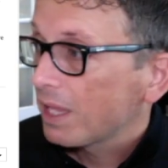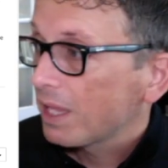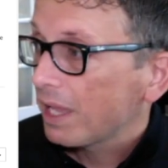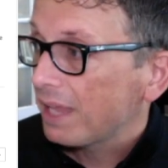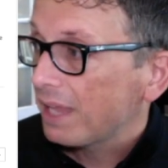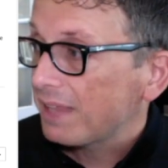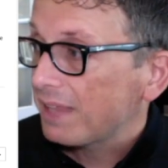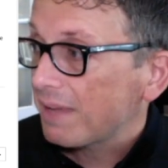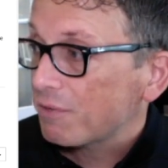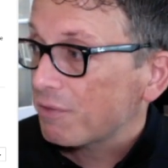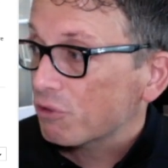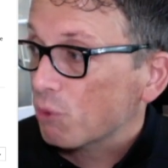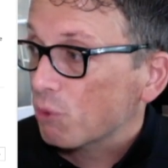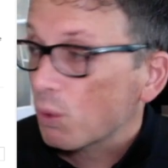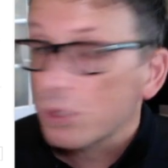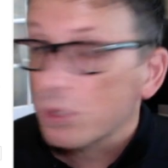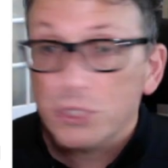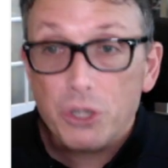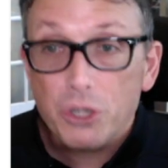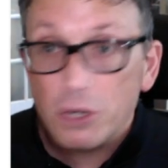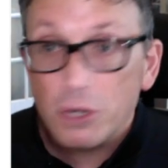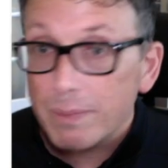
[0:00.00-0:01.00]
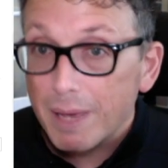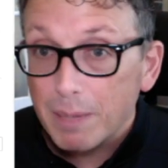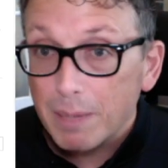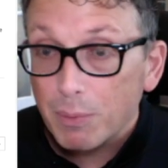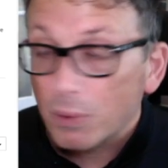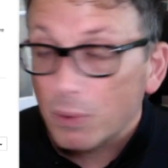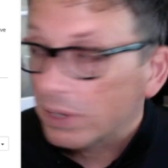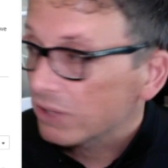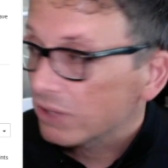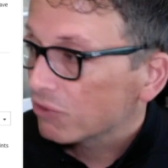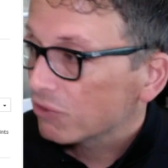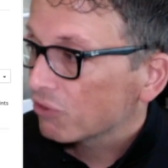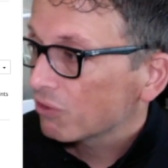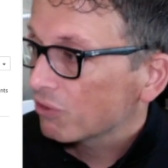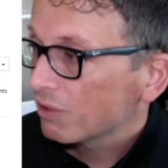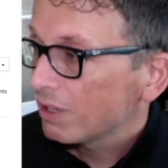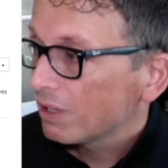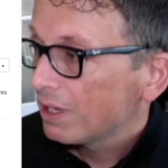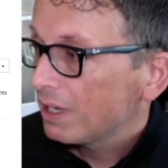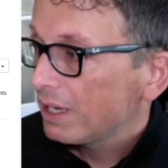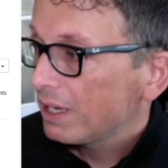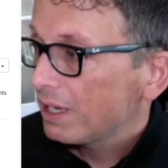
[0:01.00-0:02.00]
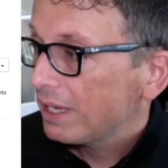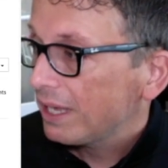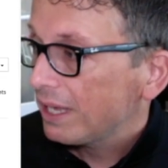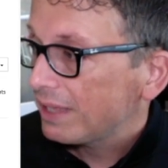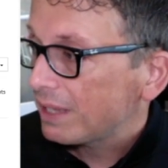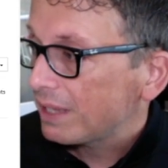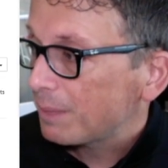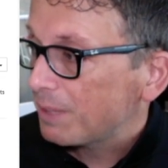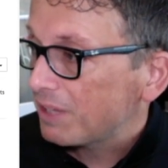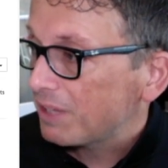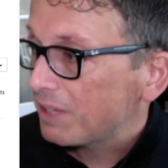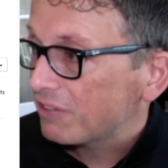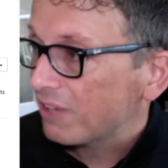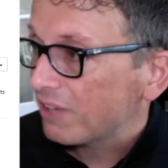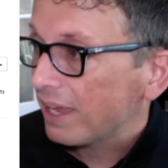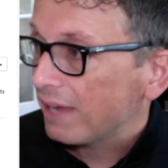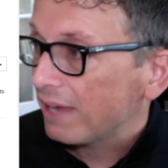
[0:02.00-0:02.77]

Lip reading: And they have to score a certain amount of points. And then I'm going to hit save.